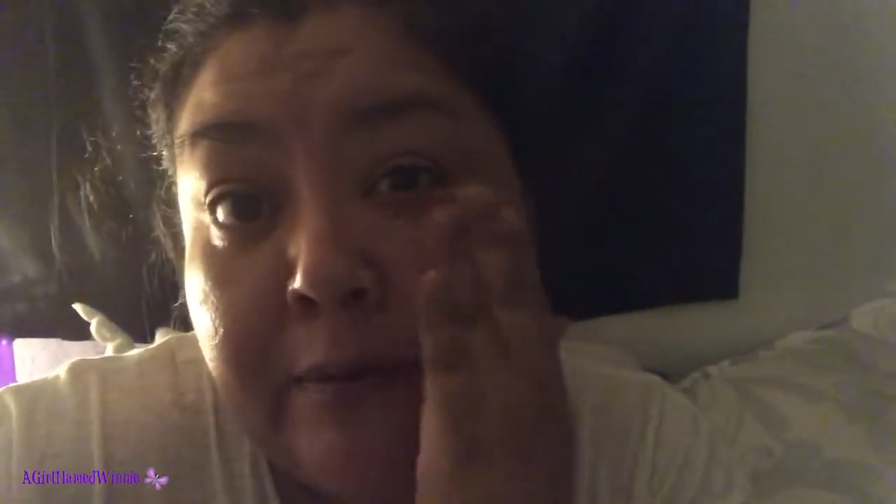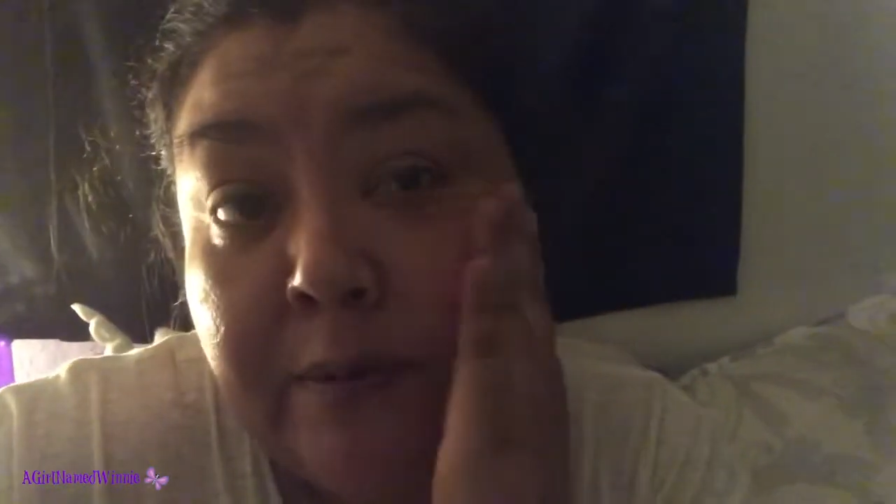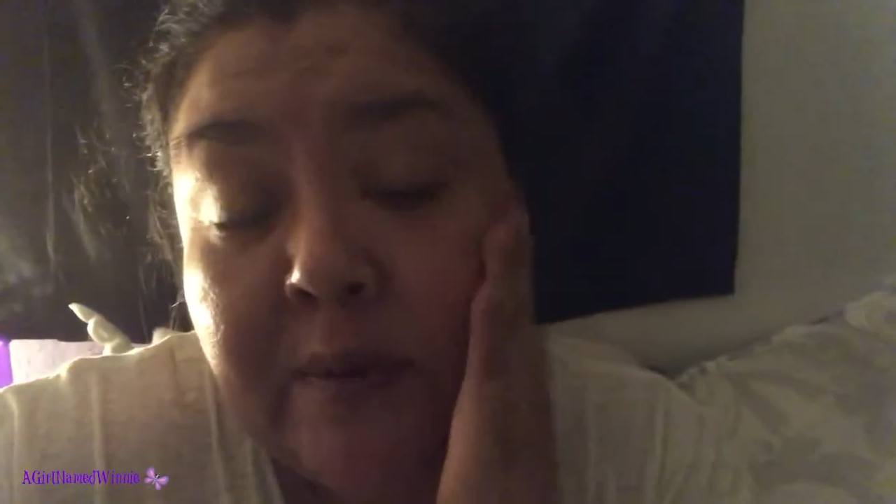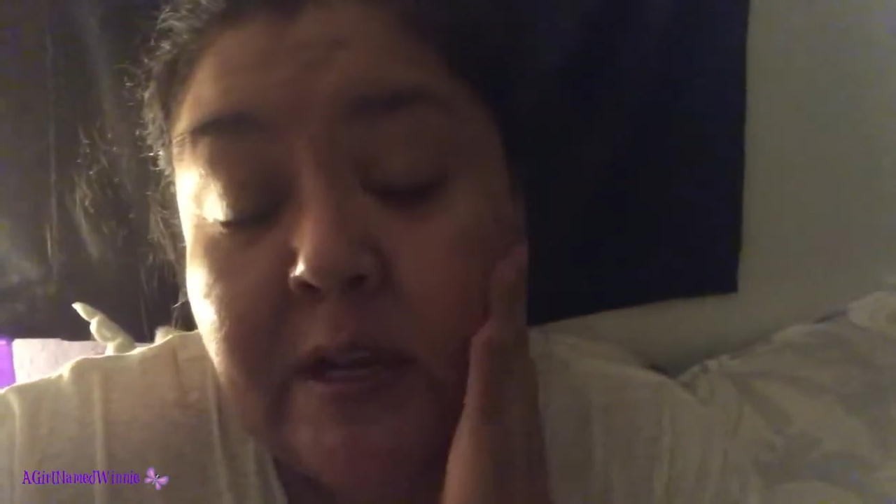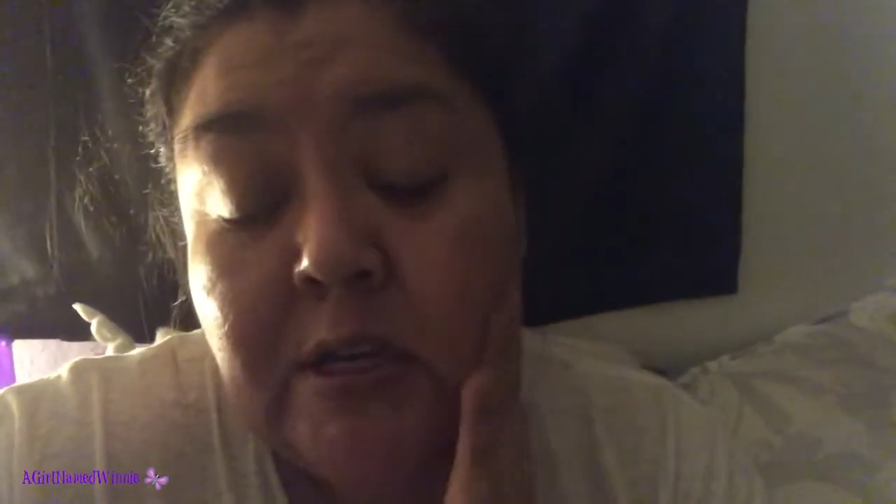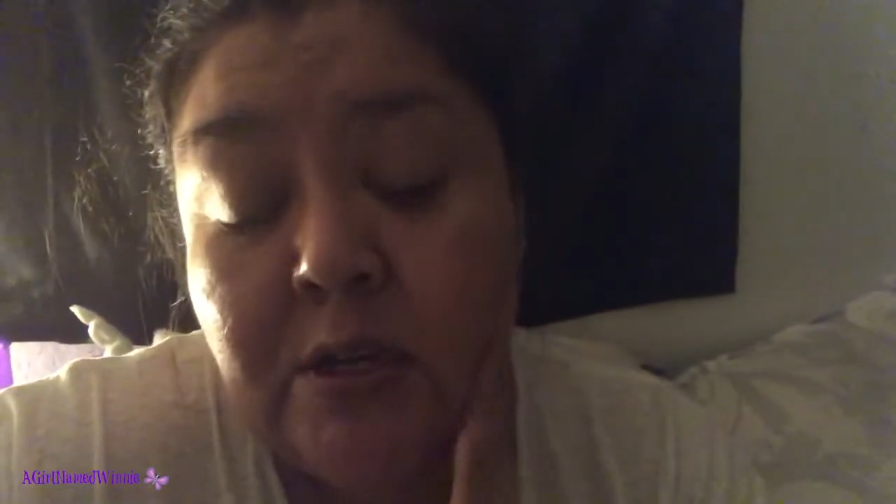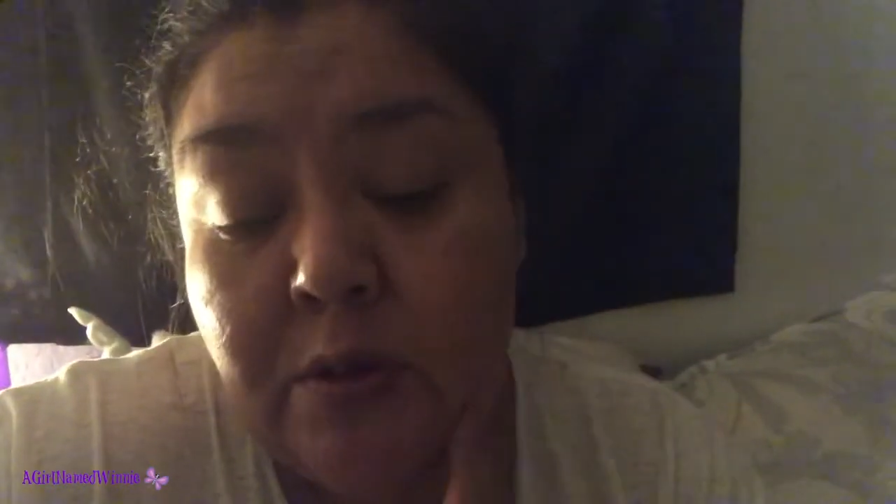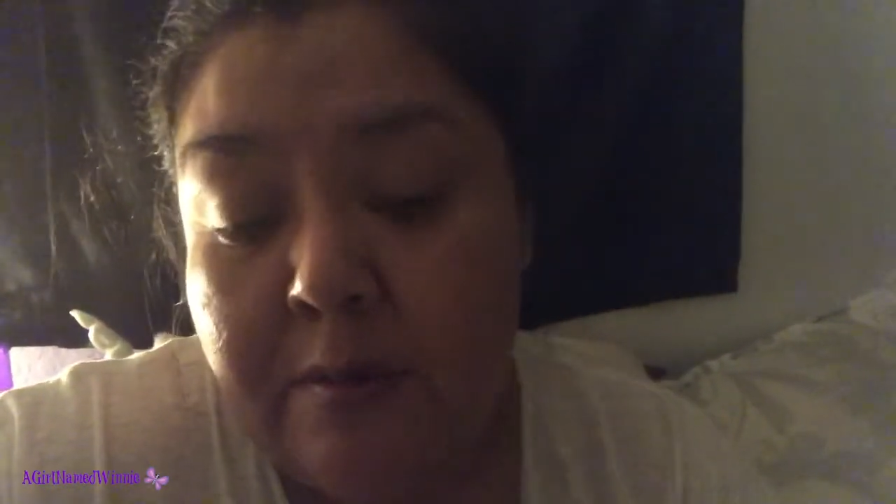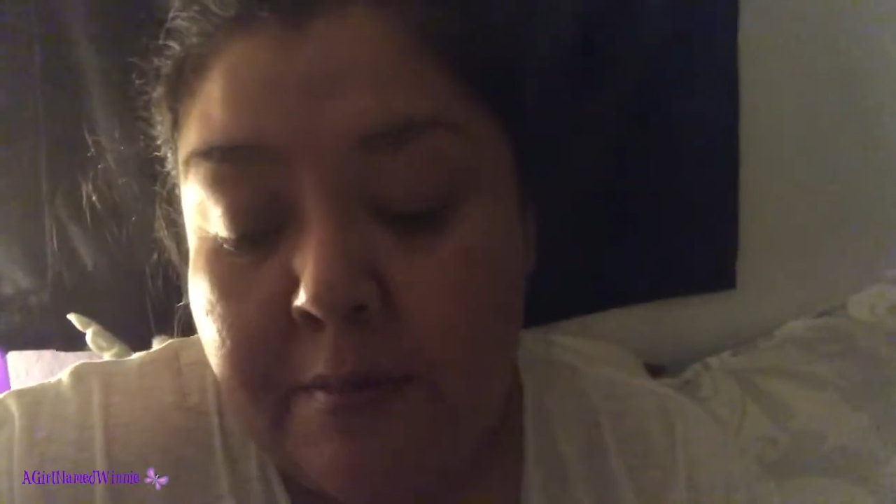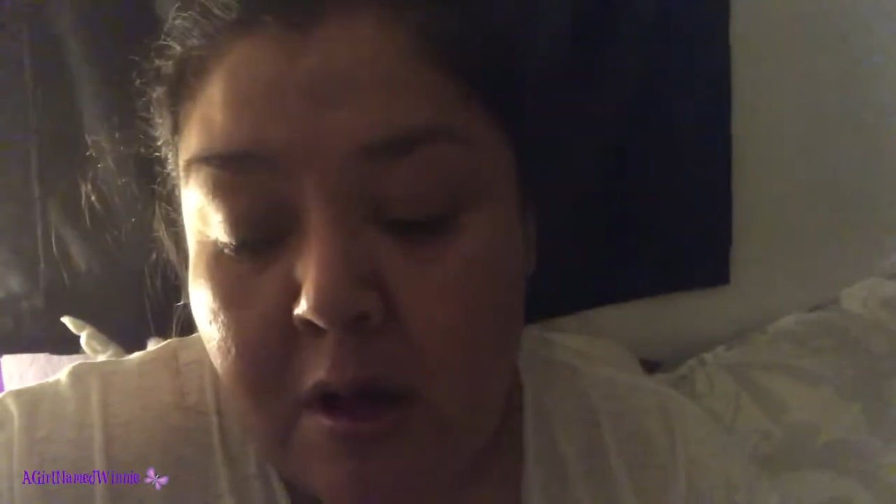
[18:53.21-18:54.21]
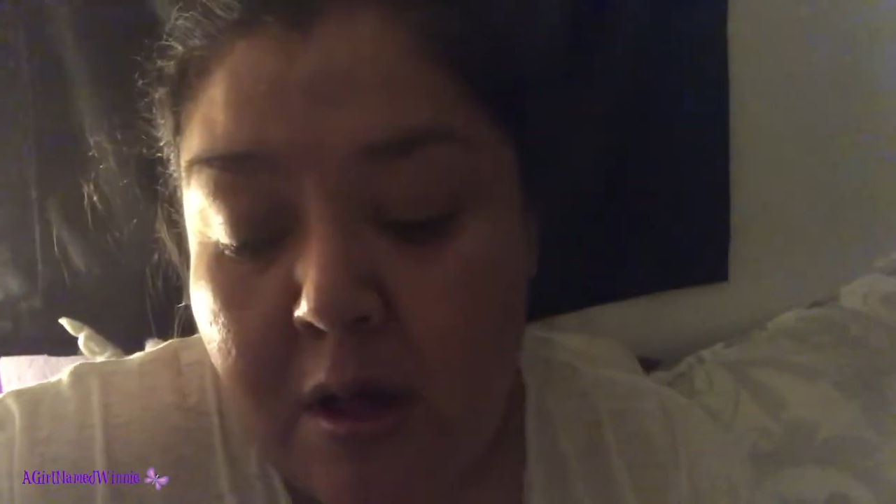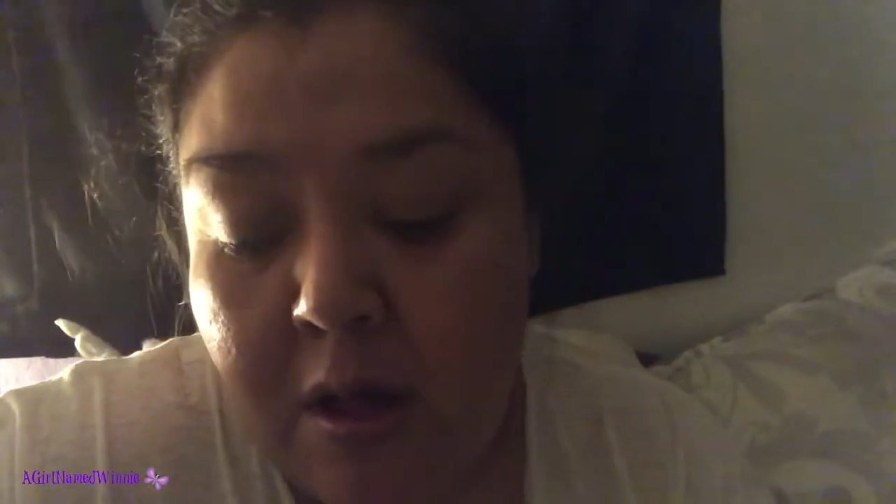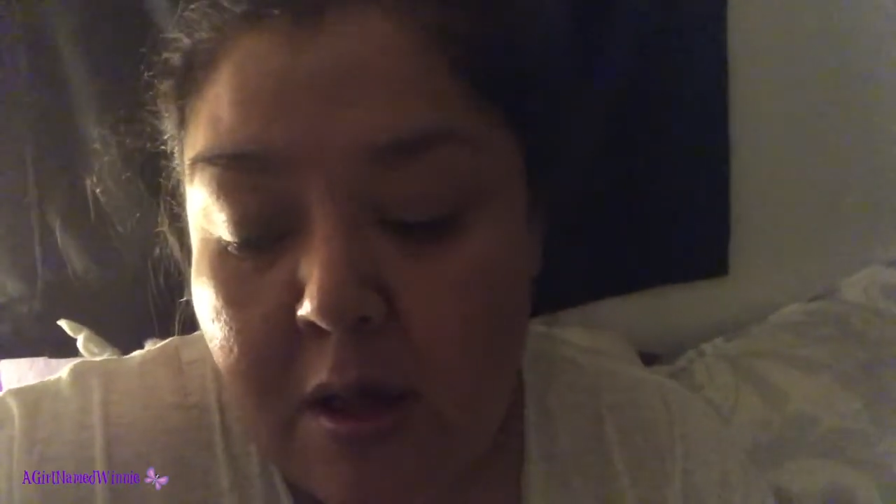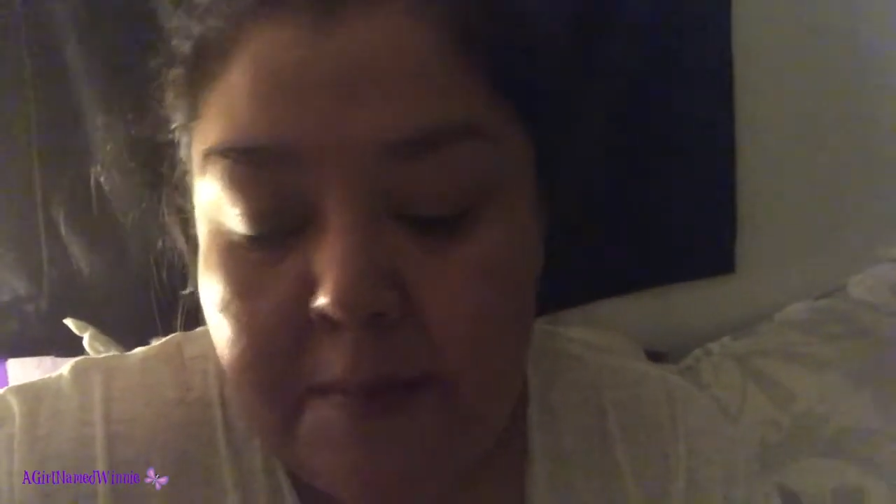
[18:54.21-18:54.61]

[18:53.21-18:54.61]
We went to the mall.